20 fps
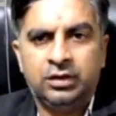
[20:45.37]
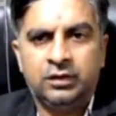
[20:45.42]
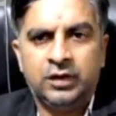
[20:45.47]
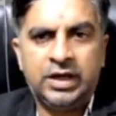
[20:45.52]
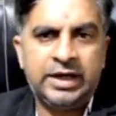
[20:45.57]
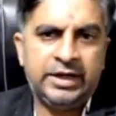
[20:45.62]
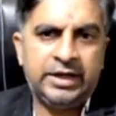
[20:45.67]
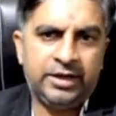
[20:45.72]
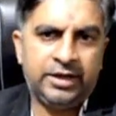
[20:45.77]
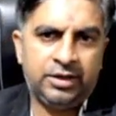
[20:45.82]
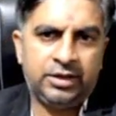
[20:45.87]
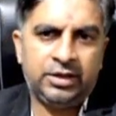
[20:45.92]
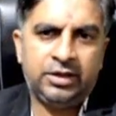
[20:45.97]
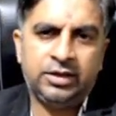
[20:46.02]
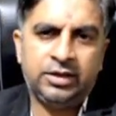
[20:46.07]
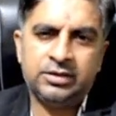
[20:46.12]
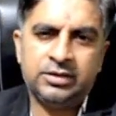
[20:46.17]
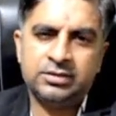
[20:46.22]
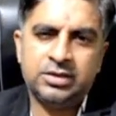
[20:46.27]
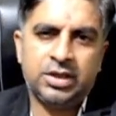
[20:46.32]

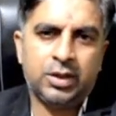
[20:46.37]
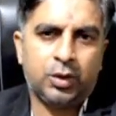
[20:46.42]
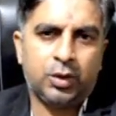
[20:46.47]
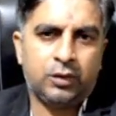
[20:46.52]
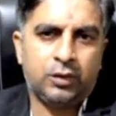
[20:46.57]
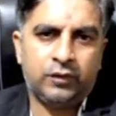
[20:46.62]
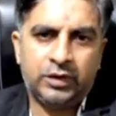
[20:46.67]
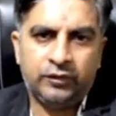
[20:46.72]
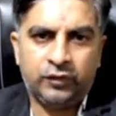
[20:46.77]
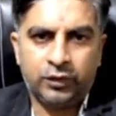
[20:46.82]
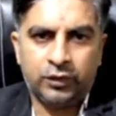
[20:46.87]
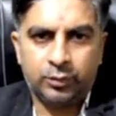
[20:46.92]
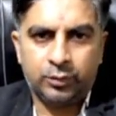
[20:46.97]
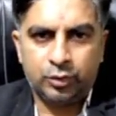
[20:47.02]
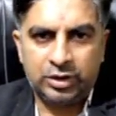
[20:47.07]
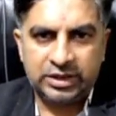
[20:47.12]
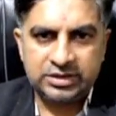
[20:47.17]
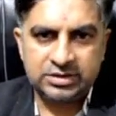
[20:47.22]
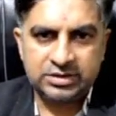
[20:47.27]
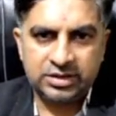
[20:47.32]
identity is there or one
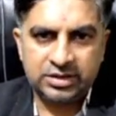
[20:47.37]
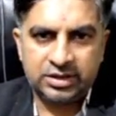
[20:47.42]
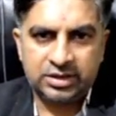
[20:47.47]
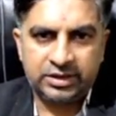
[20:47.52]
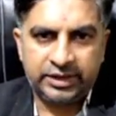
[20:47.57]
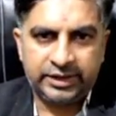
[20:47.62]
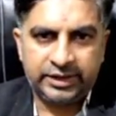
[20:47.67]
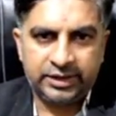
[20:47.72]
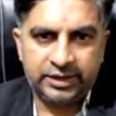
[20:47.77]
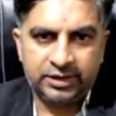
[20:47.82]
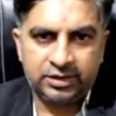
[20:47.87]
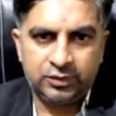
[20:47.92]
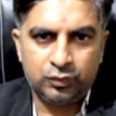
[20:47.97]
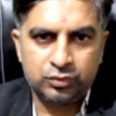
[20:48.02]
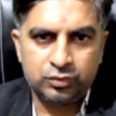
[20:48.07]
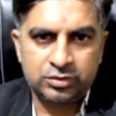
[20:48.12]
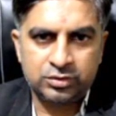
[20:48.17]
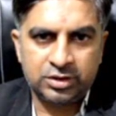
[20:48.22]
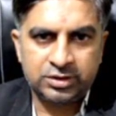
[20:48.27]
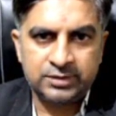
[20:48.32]
formula is there. Directly
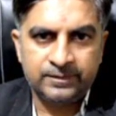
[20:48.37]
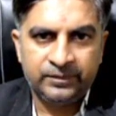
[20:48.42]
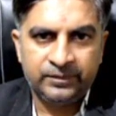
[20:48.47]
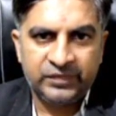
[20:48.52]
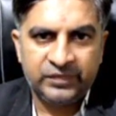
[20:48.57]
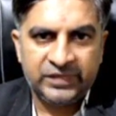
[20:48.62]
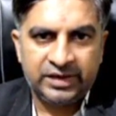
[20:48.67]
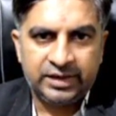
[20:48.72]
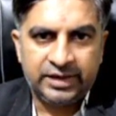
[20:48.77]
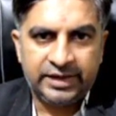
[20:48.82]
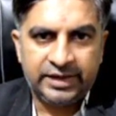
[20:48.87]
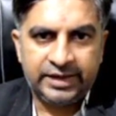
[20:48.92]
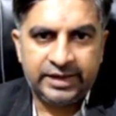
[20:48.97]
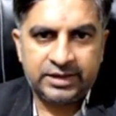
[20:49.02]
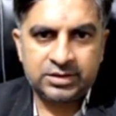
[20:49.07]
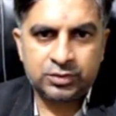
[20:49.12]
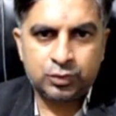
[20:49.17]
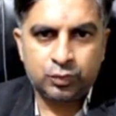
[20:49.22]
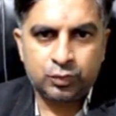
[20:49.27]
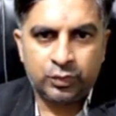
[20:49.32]
use this:
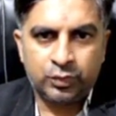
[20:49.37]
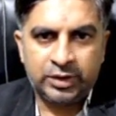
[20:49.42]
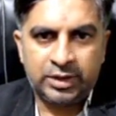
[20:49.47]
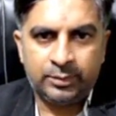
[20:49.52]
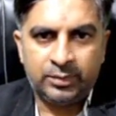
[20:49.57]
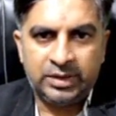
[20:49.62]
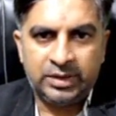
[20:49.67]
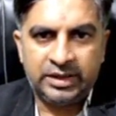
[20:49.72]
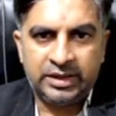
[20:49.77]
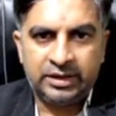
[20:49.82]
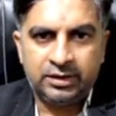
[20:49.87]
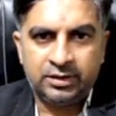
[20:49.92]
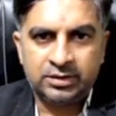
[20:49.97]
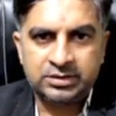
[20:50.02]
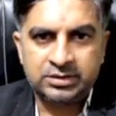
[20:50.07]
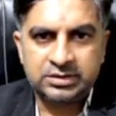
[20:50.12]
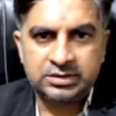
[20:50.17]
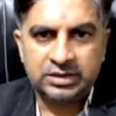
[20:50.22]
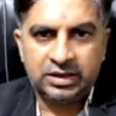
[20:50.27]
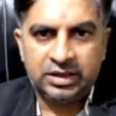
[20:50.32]
x square
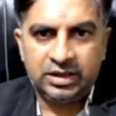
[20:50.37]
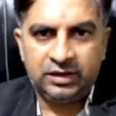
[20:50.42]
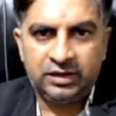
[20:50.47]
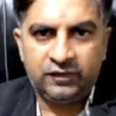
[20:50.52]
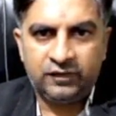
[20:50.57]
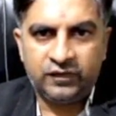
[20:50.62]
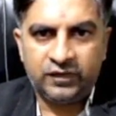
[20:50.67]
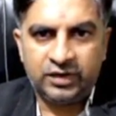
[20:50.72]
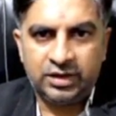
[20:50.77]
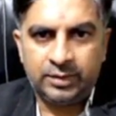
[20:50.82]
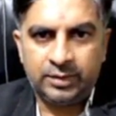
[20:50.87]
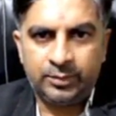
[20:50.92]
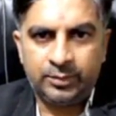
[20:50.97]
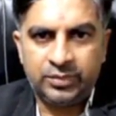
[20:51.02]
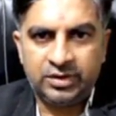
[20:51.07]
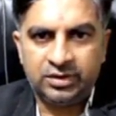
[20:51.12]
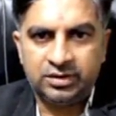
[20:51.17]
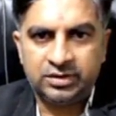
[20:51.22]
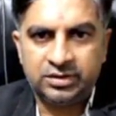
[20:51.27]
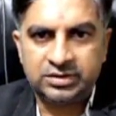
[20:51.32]
minus alpha
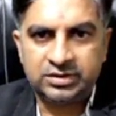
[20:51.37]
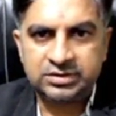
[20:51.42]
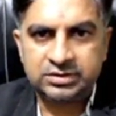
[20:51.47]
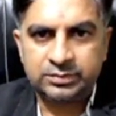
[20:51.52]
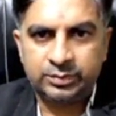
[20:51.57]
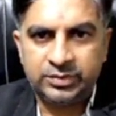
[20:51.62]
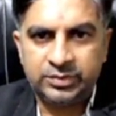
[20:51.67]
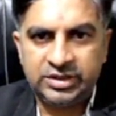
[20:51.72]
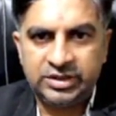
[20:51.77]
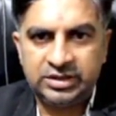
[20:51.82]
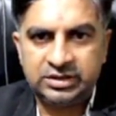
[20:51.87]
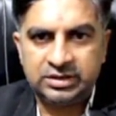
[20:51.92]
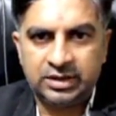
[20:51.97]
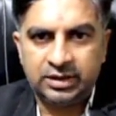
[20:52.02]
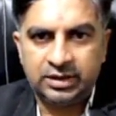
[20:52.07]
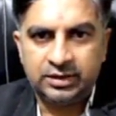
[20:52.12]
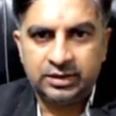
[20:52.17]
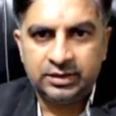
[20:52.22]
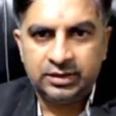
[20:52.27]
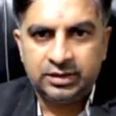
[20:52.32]
plus
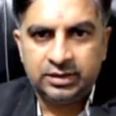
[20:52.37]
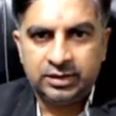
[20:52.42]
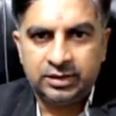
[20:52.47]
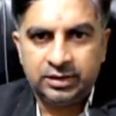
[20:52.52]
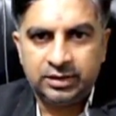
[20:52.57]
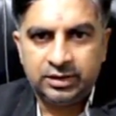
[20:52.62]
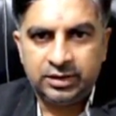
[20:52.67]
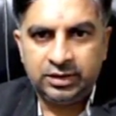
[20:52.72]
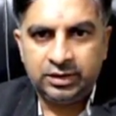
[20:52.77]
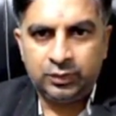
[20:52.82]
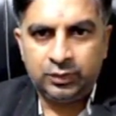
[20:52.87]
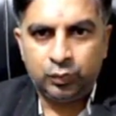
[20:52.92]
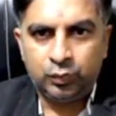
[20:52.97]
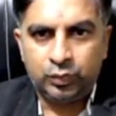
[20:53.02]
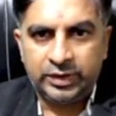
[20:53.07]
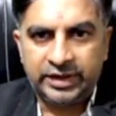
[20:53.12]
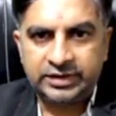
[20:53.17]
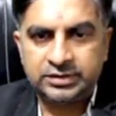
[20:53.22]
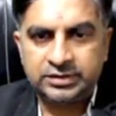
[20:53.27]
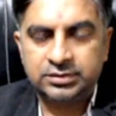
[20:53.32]
beta into
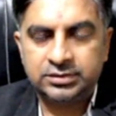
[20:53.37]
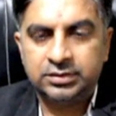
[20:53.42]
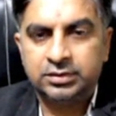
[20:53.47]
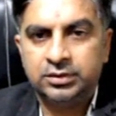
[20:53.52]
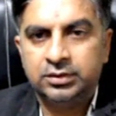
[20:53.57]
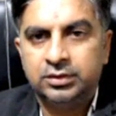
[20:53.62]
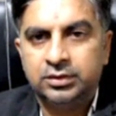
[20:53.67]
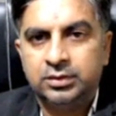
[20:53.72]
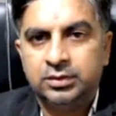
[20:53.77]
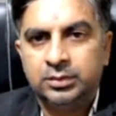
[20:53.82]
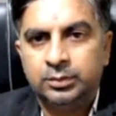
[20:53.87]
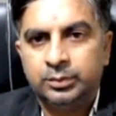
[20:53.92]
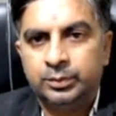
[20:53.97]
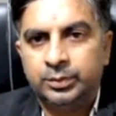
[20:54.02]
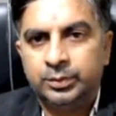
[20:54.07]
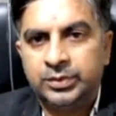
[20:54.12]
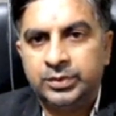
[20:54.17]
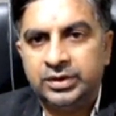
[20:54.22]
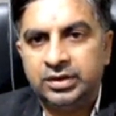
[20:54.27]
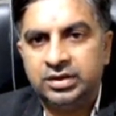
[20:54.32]
x
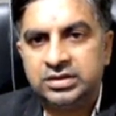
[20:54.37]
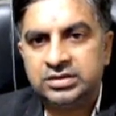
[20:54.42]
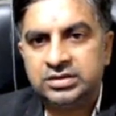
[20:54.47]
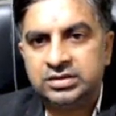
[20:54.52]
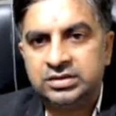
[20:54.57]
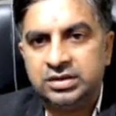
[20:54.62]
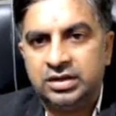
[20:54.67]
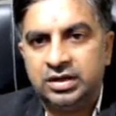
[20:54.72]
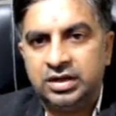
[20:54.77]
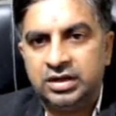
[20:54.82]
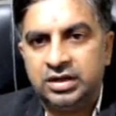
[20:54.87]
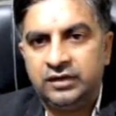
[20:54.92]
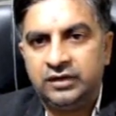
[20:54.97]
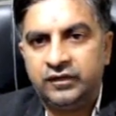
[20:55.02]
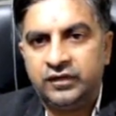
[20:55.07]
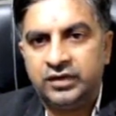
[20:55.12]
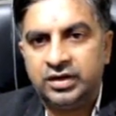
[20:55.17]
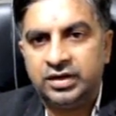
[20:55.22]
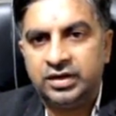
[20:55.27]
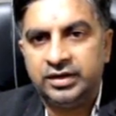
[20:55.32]
plus
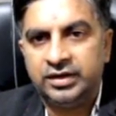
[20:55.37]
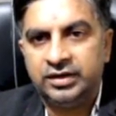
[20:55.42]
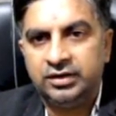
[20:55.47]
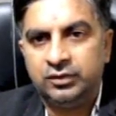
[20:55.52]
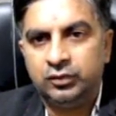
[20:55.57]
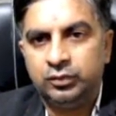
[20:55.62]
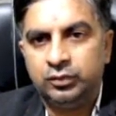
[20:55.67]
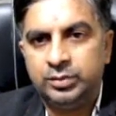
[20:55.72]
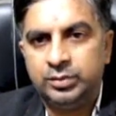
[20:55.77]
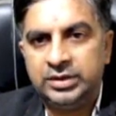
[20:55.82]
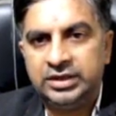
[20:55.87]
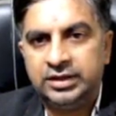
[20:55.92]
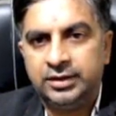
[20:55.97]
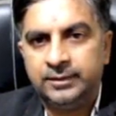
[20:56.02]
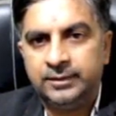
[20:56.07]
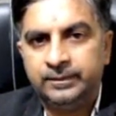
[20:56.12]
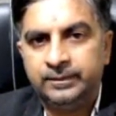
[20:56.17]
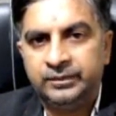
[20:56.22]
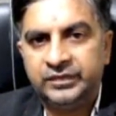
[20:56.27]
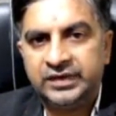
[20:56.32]
alpha into beta
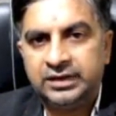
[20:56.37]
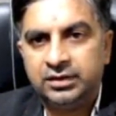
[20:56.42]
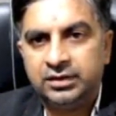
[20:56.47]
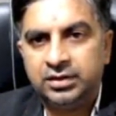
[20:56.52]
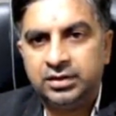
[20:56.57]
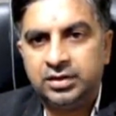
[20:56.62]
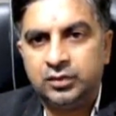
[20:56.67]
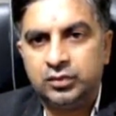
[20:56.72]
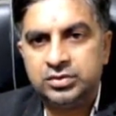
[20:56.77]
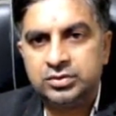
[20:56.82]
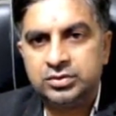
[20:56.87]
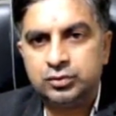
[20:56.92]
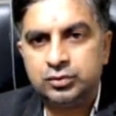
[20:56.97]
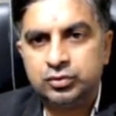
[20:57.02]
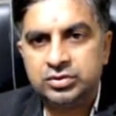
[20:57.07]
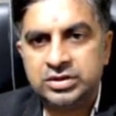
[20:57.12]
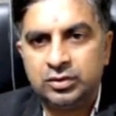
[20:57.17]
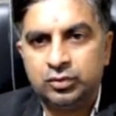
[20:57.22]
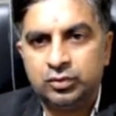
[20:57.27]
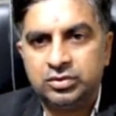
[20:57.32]
equals to
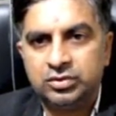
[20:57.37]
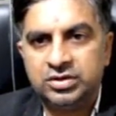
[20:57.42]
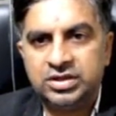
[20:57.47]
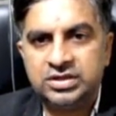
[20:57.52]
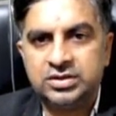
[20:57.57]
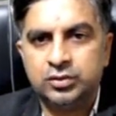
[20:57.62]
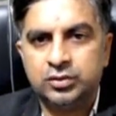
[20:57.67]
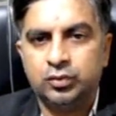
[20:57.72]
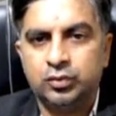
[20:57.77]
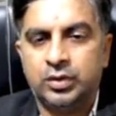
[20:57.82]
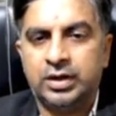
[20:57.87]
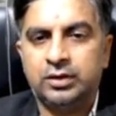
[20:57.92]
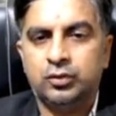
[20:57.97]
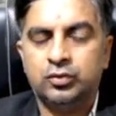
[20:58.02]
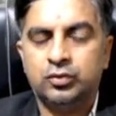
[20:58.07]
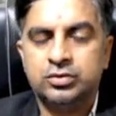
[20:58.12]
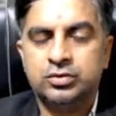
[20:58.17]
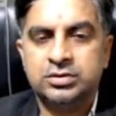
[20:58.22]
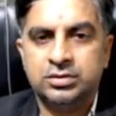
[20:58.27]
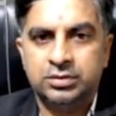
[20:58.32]
0. This you can use.